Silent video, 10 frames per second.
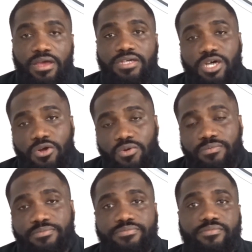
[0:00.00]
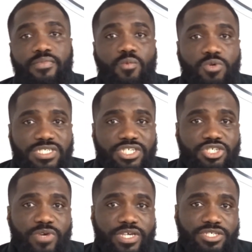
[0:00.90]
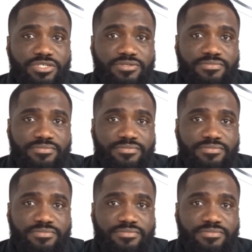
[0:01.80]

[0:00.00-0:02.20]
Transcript: So, what's the situation?